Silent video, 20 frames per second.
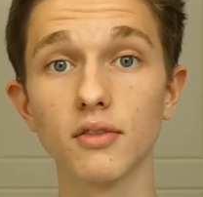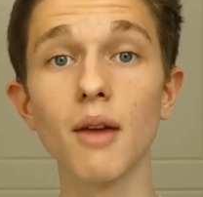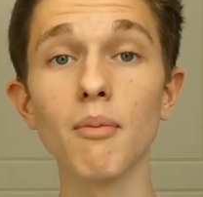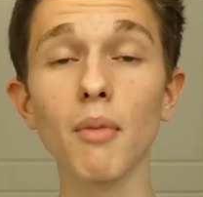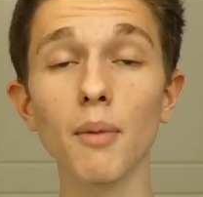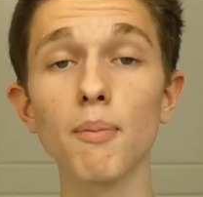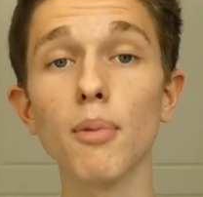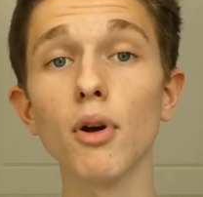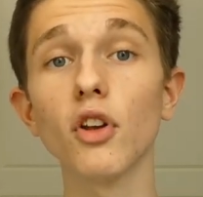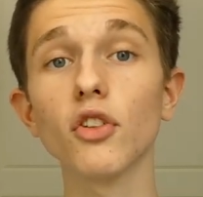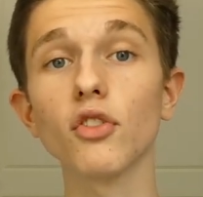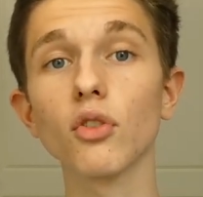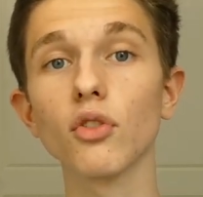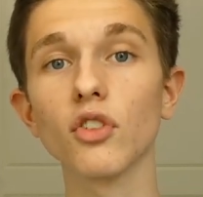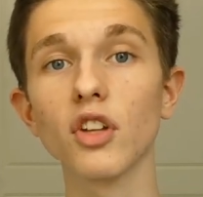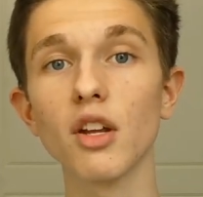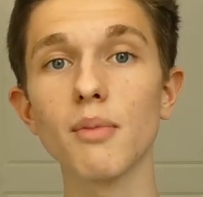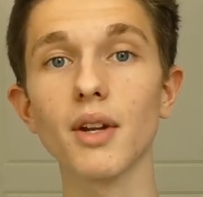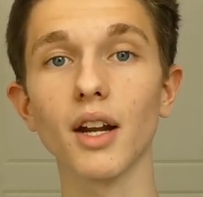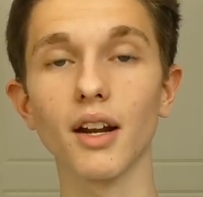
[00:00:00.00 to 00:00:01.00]
In my personal
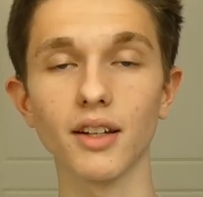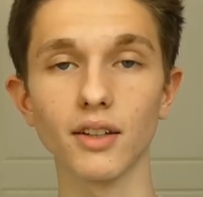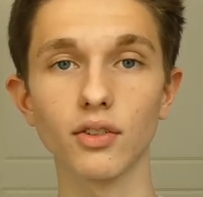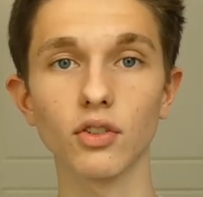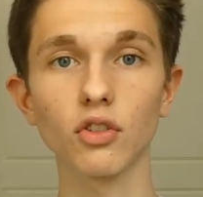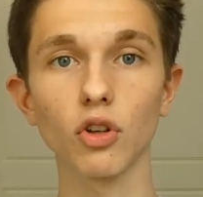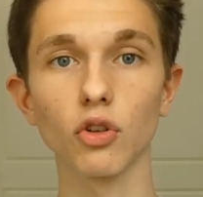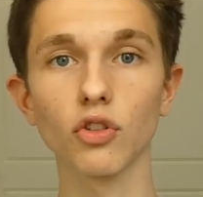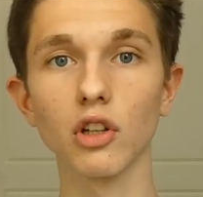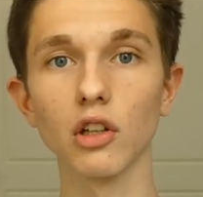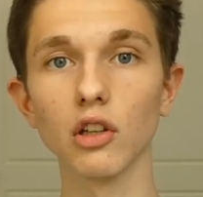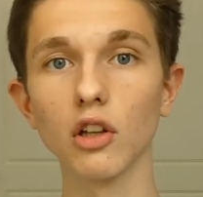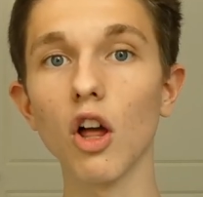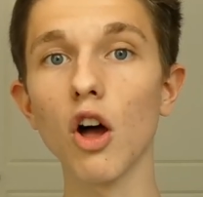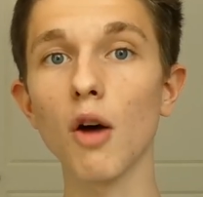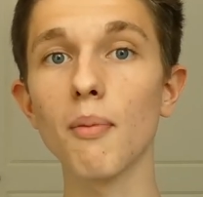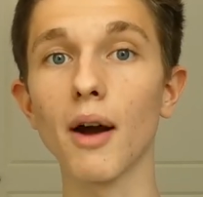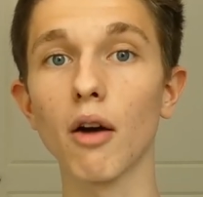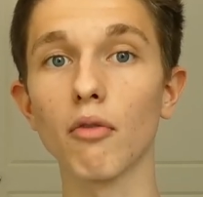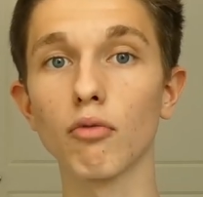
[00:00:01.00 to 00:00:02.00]
statement I discussed a
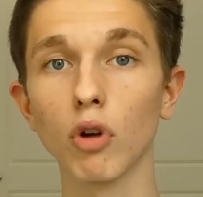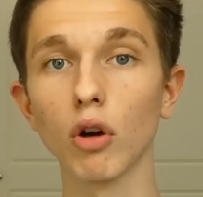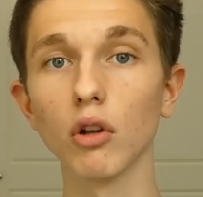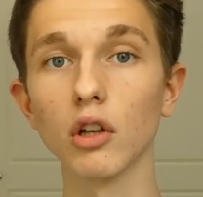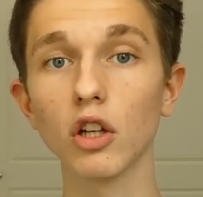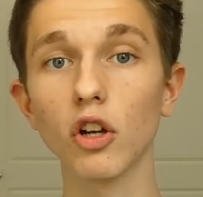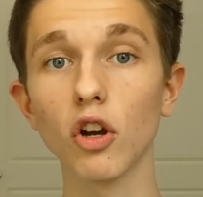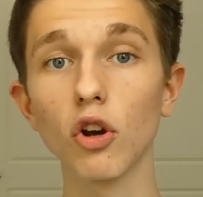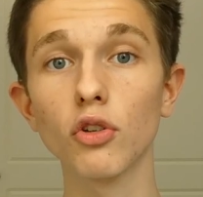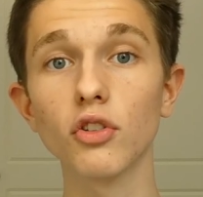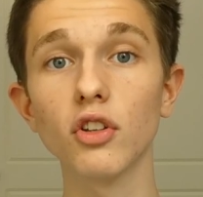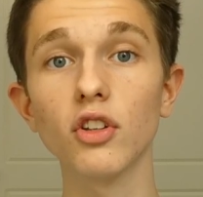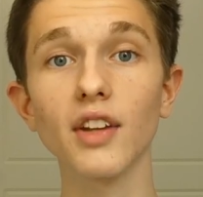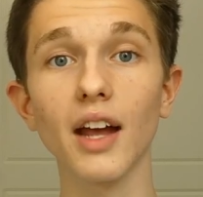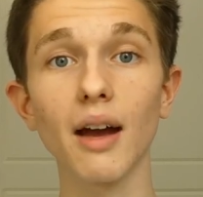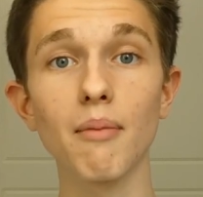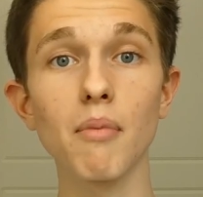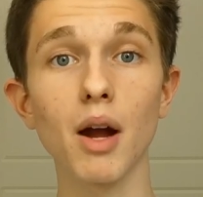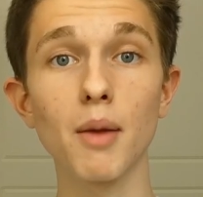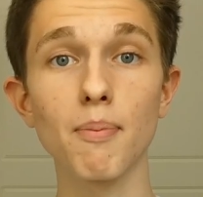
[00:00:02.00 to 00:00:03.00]
lot about roller coasters
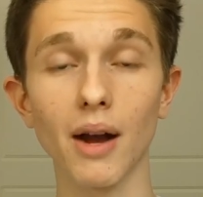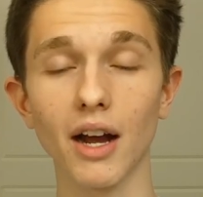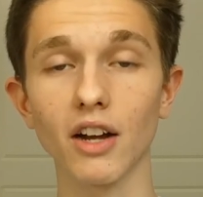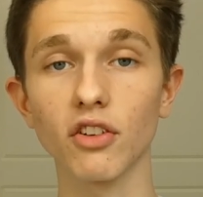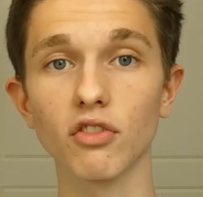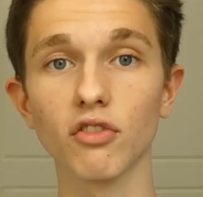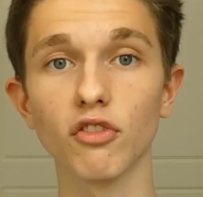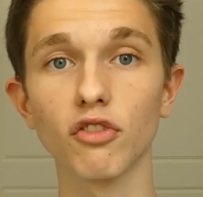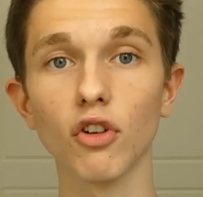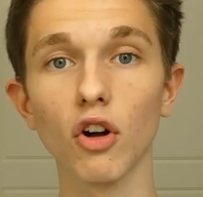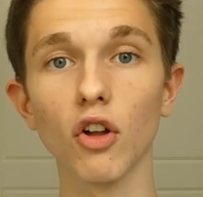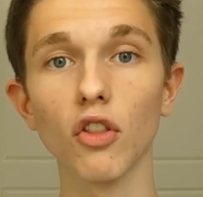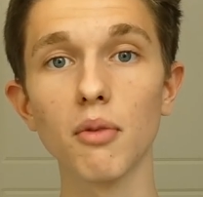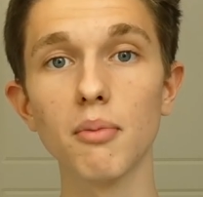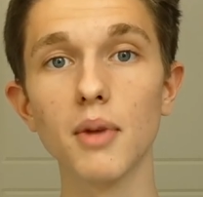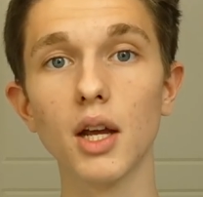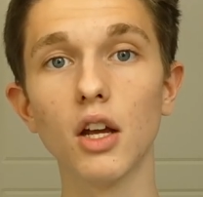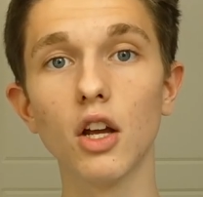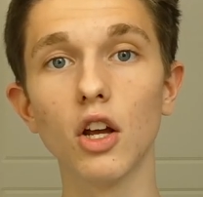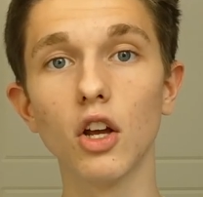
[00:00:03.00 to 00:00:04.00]
and my passion for
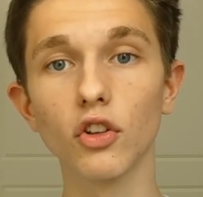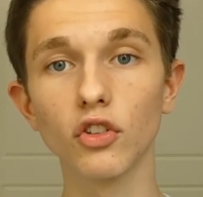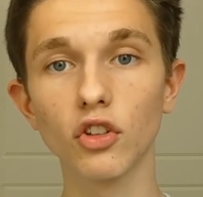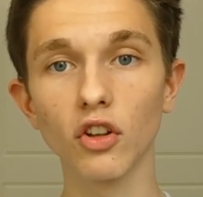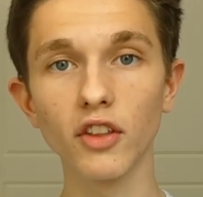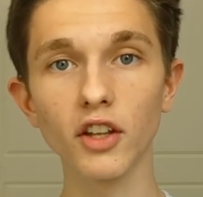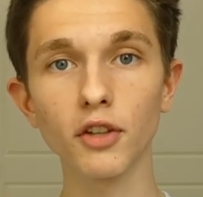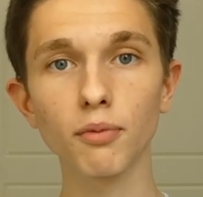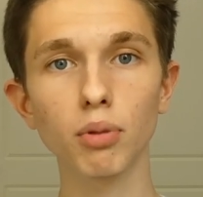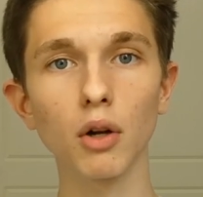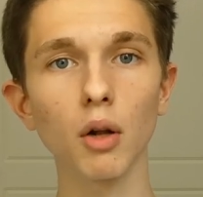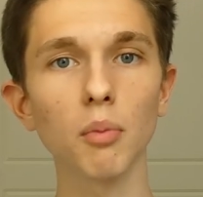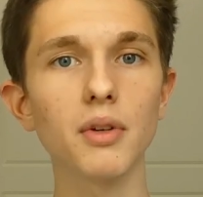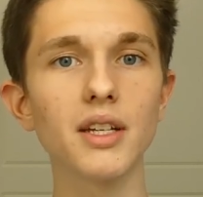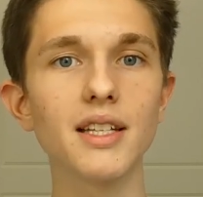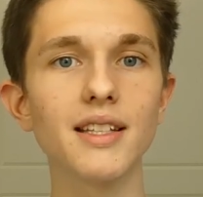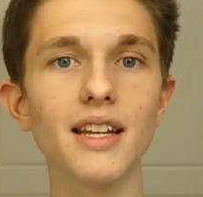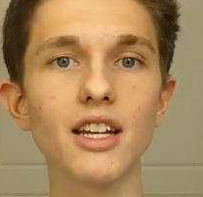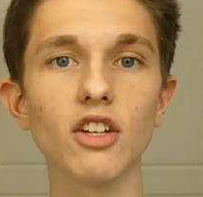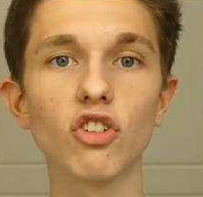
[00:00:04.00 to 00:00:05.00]
them, so this
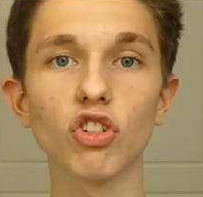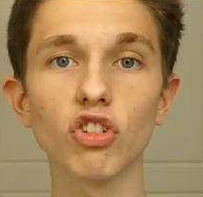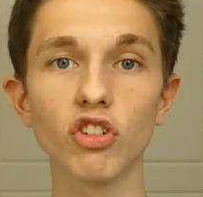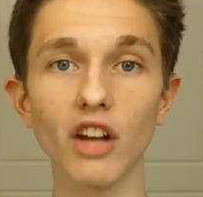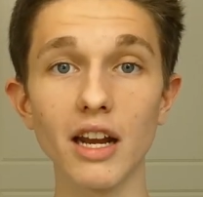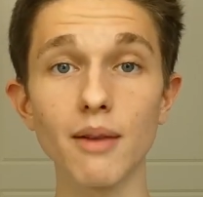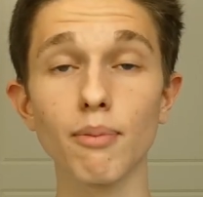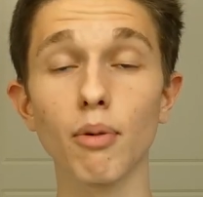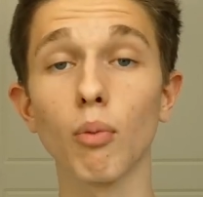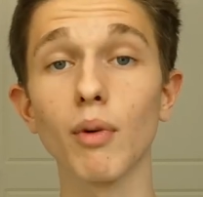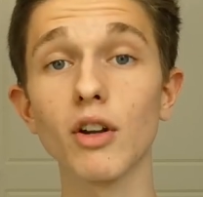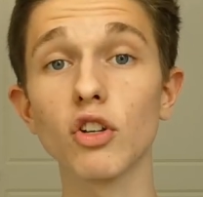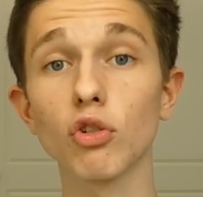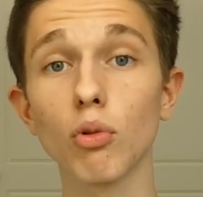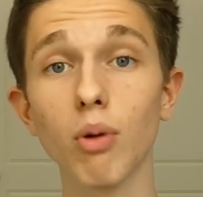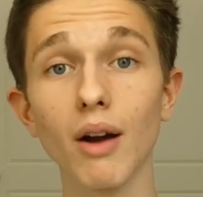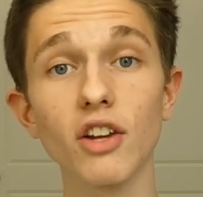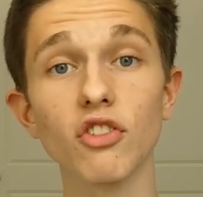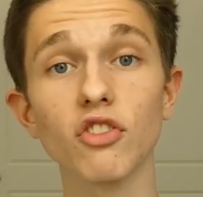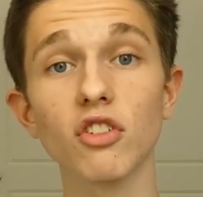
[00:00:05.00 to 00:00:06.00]
probably did shape which
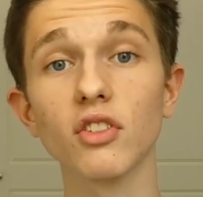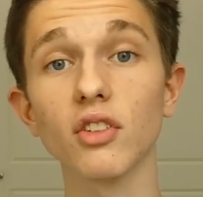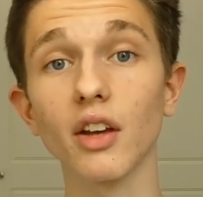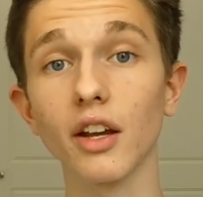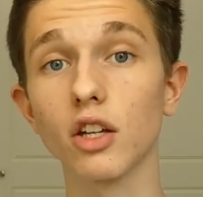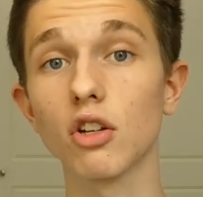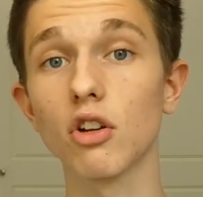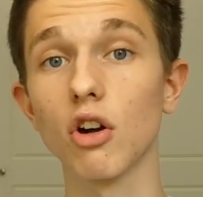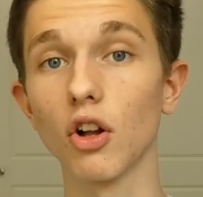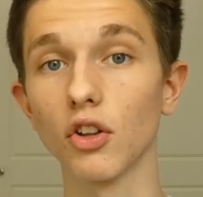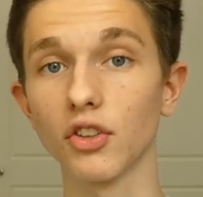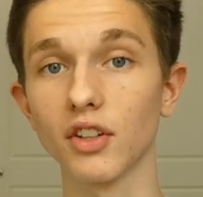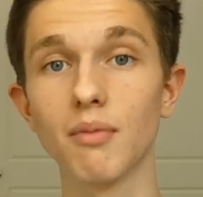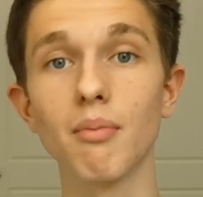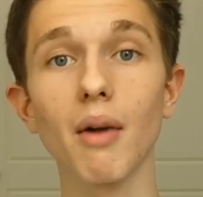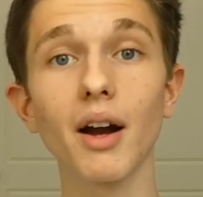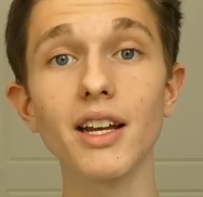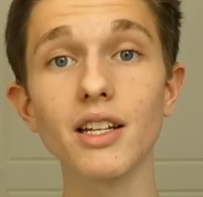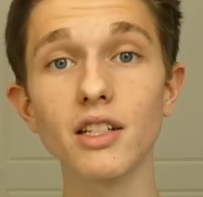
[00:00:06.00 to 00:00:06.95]
questions I got in my